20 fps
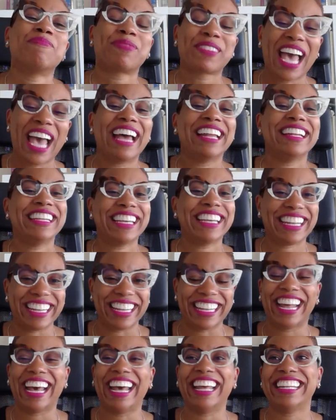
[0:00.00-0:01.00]
I did
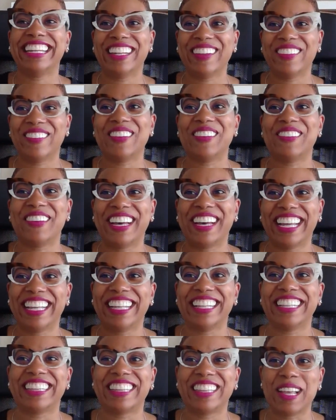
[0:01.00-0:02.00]
it. I did it for my,
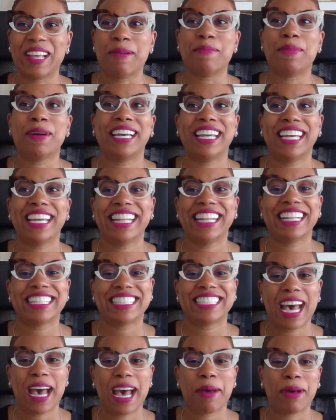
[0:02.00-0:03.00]
but in that
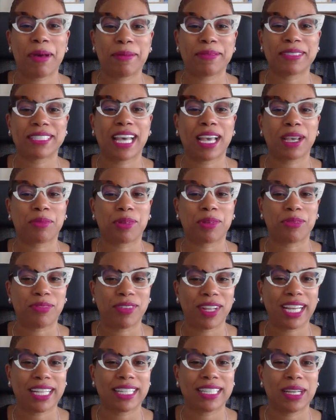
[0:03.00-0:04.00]
time I was like
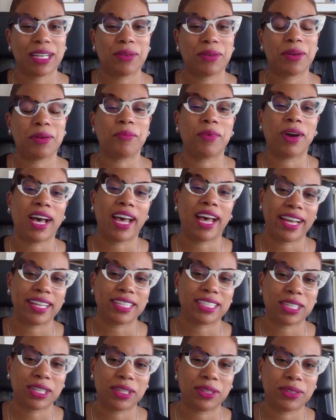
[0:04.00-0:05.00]
reflecting on why I
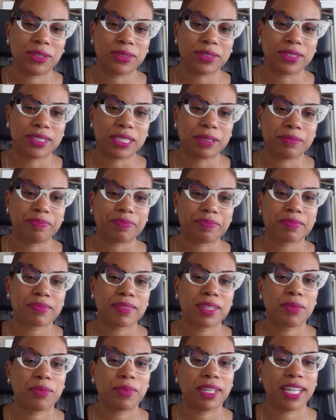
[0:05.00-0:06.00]
chose
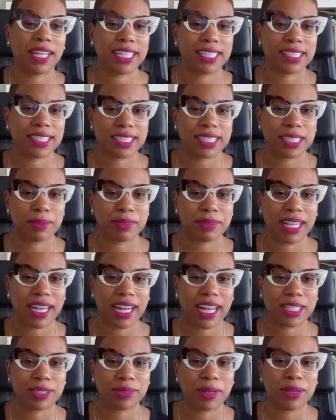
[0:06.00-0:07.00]
relationships that
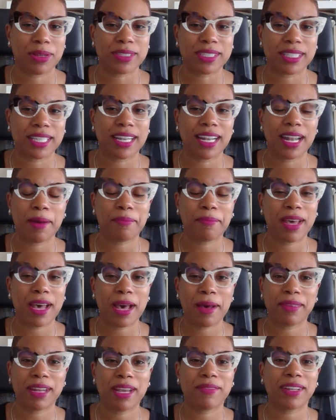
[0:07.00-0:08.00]
I chose. And
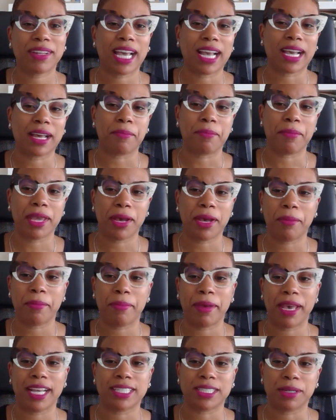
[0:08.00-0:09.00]
I'm never like a male
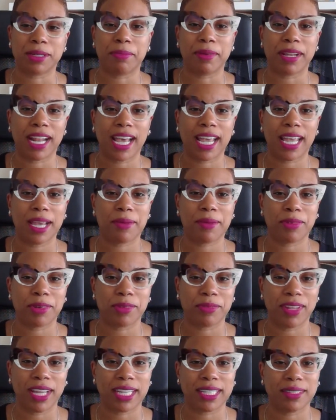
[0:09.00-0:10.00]
basher, but I am
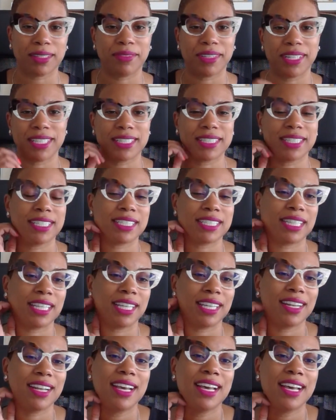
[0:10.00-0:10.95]
reflective in the sense that